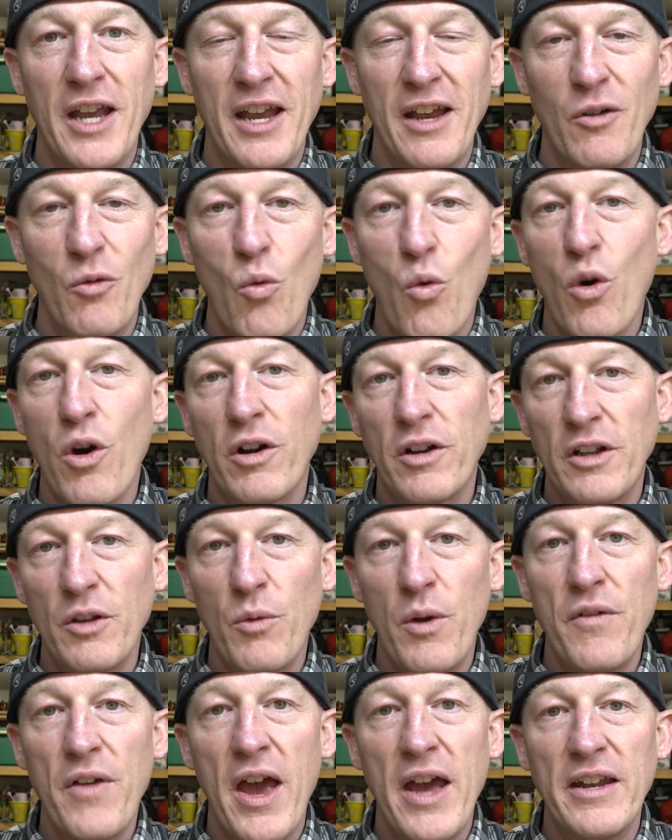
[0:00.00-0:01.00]
and work
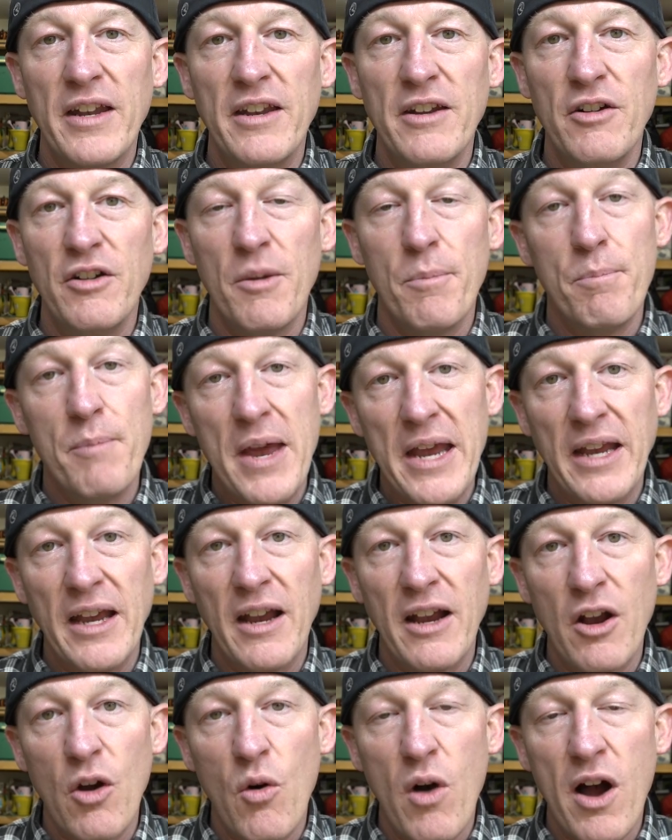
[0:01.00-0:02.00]
that we've had to do to make
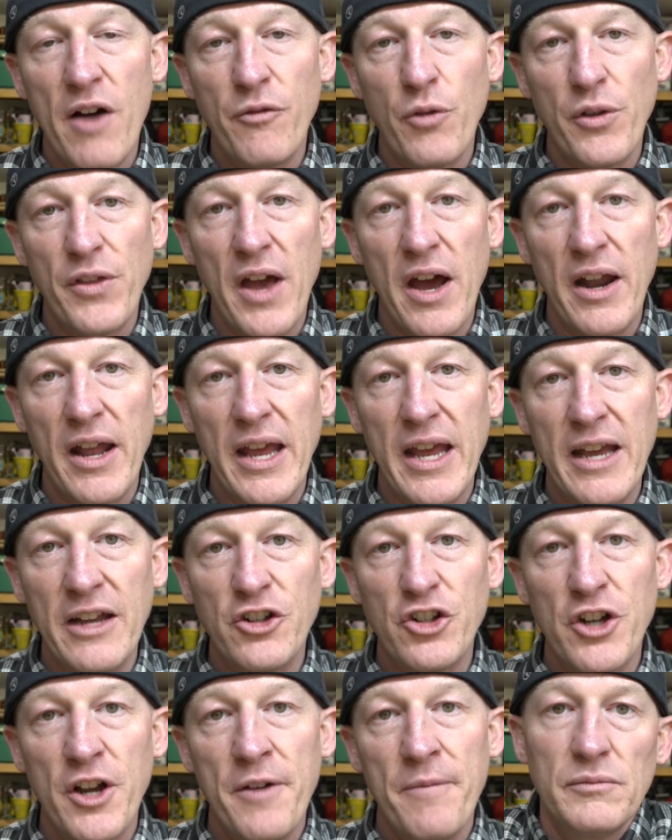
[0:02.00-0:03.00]
it go off without a
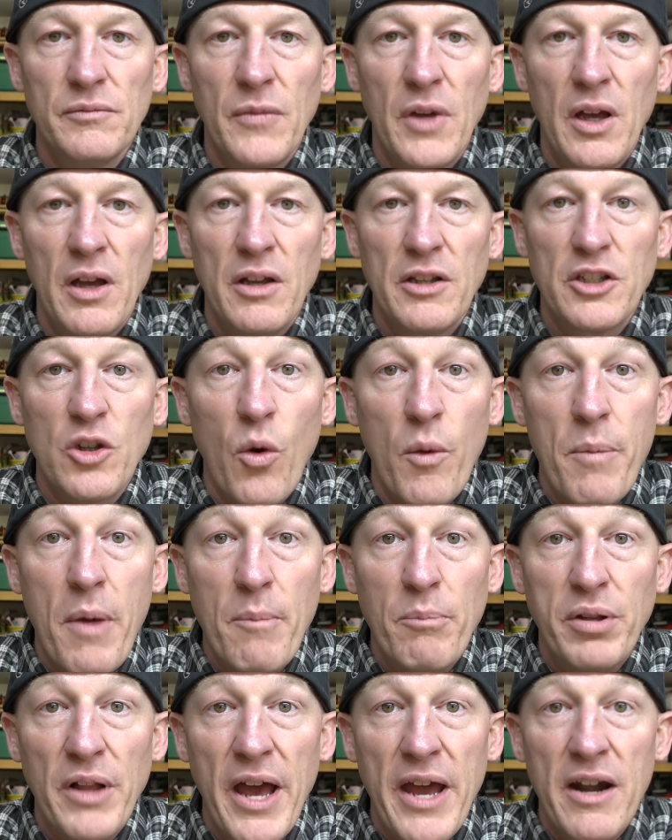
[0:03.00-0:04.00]
hitch. So we've
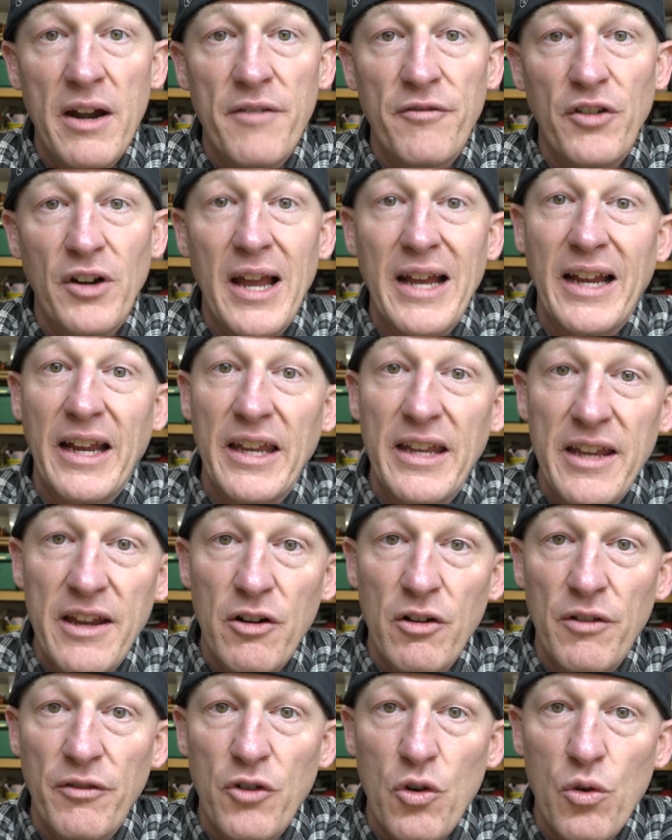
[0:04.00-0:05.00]
been planning it for like a
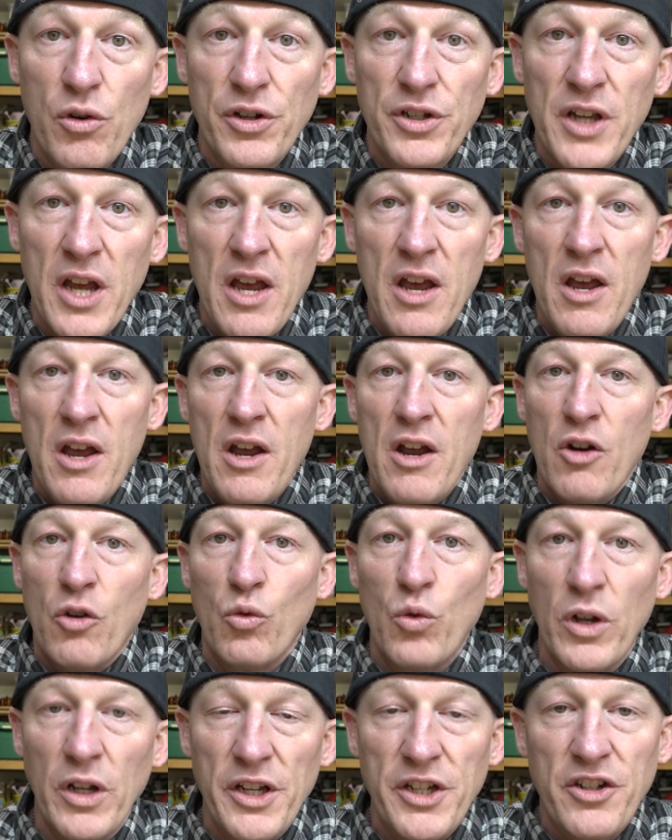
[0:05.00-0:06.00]
year, of course.
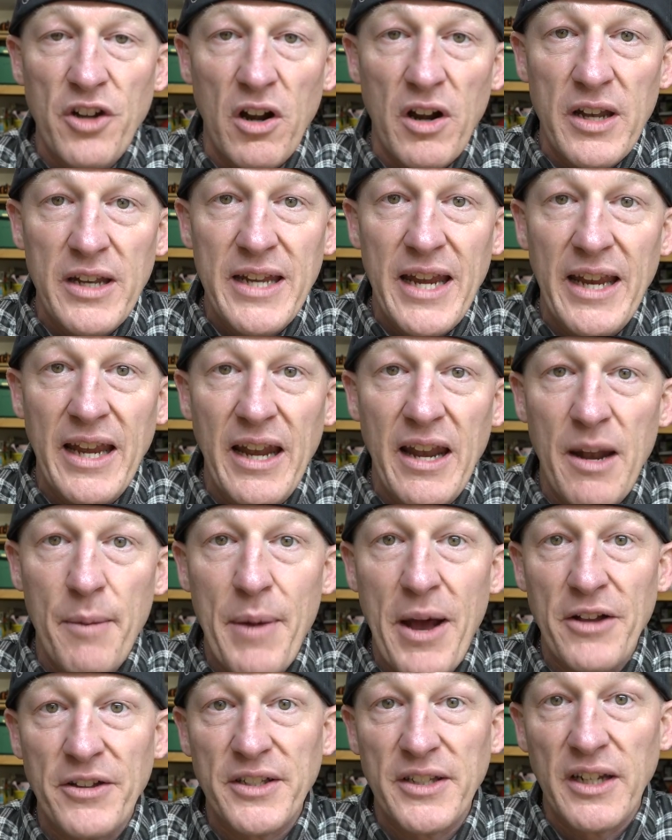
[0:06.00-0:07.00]
Really started digging in
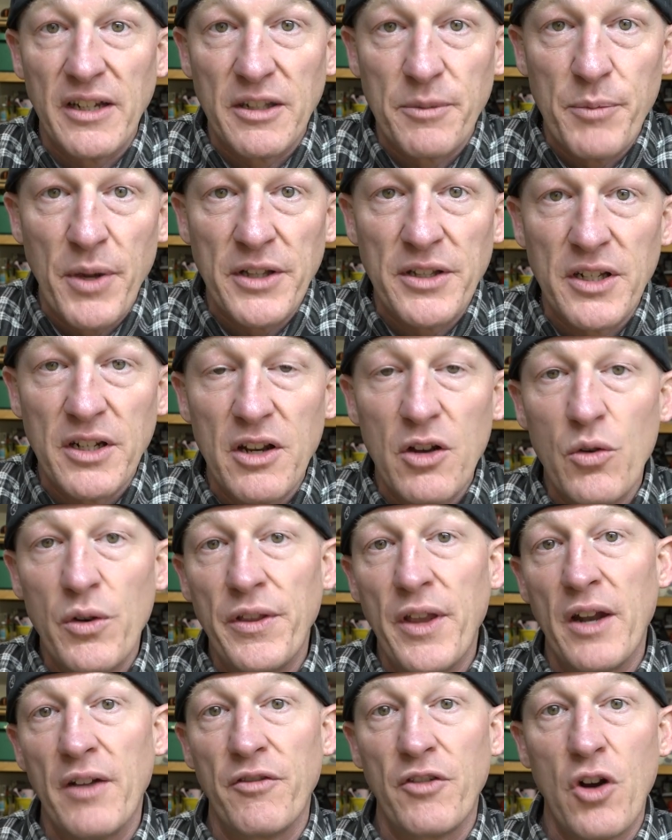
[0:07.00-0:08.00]
about 6 months ago,
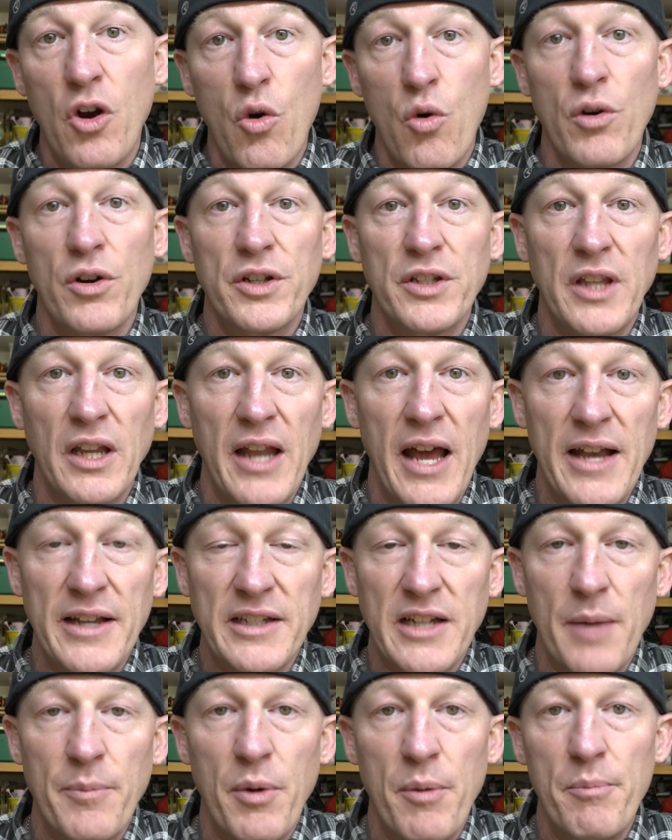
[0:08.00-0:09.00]
and then of course the
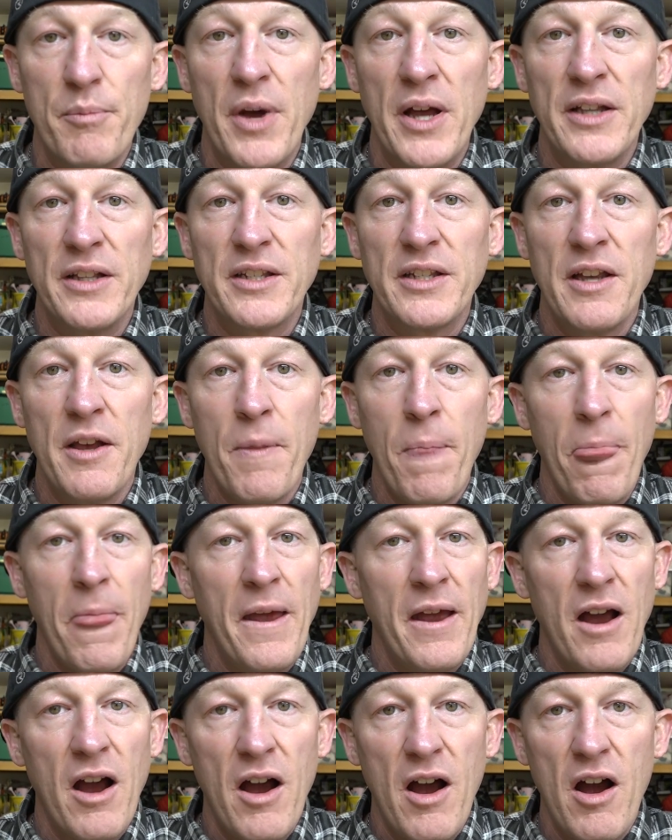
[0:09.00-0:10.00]
last couple months,
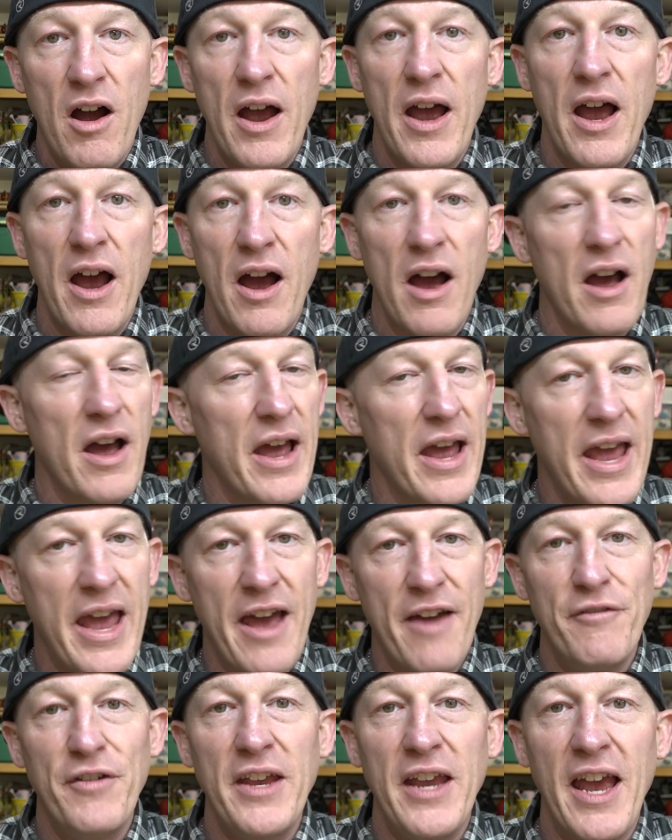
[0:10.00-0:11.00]

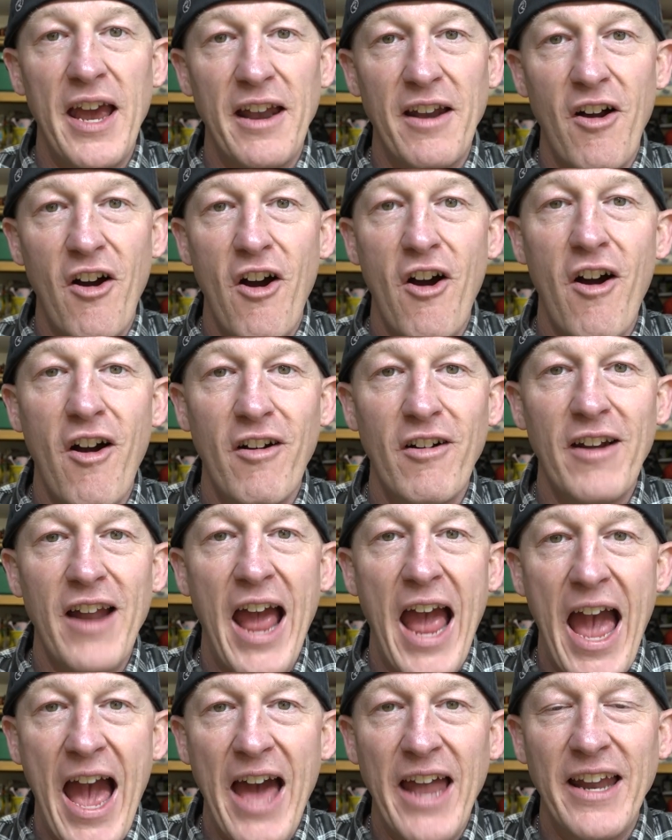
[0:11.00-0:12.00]
heavy and
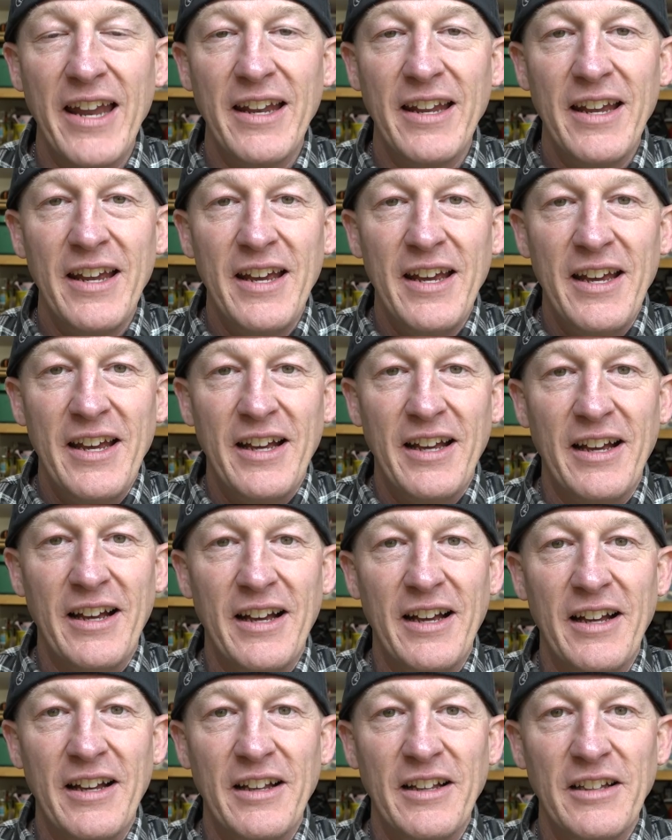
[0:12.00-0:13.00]
hard at it.
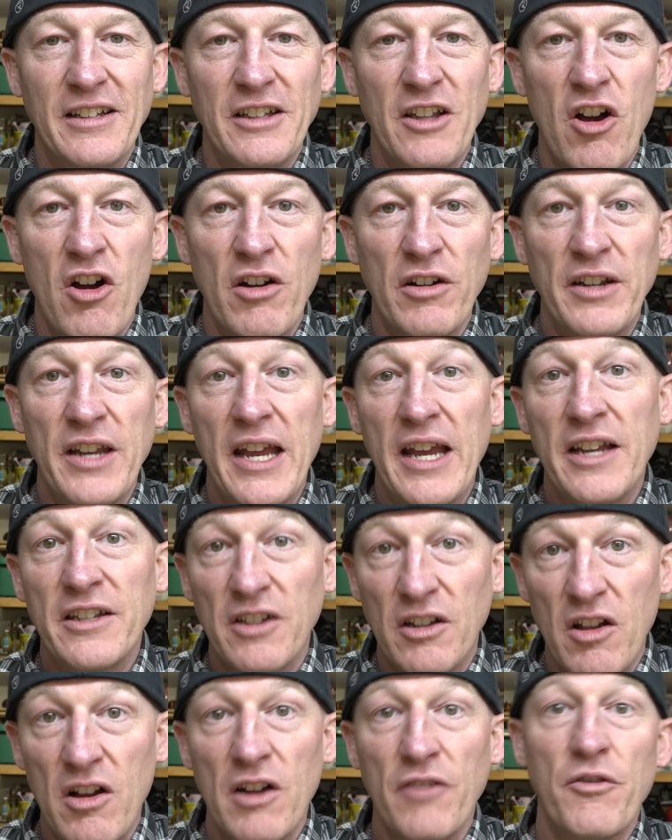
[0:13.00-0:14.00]
Long
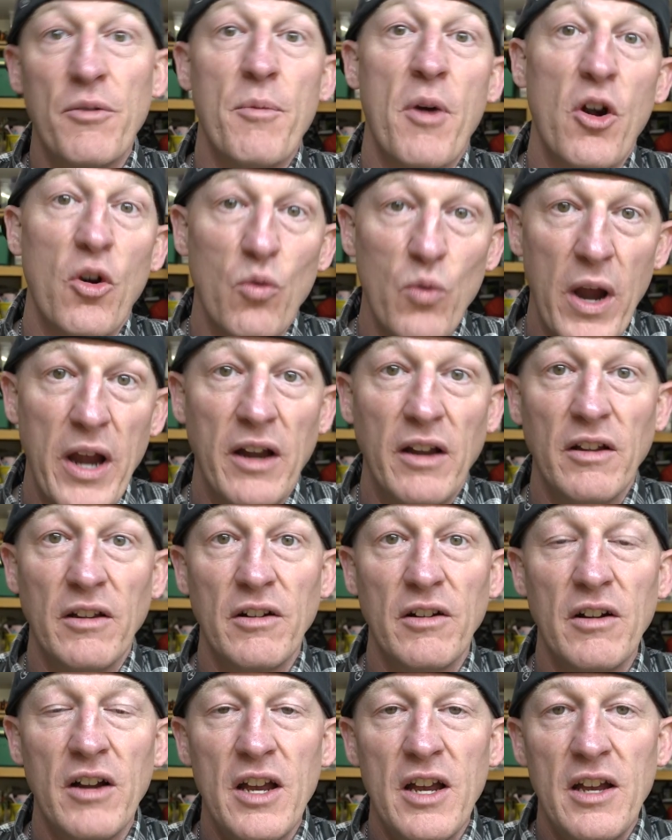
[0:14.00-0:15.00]
days along from our
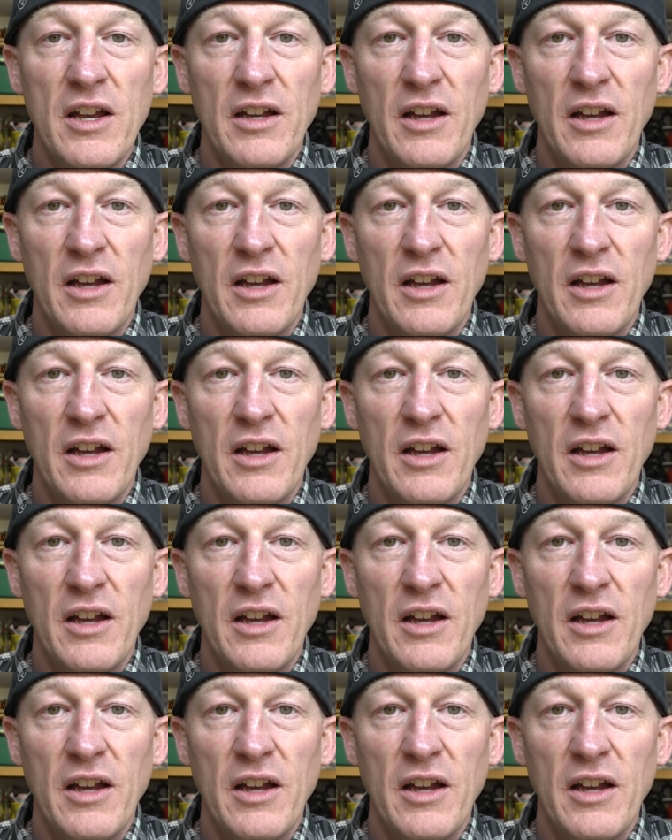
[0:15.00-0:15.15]
regular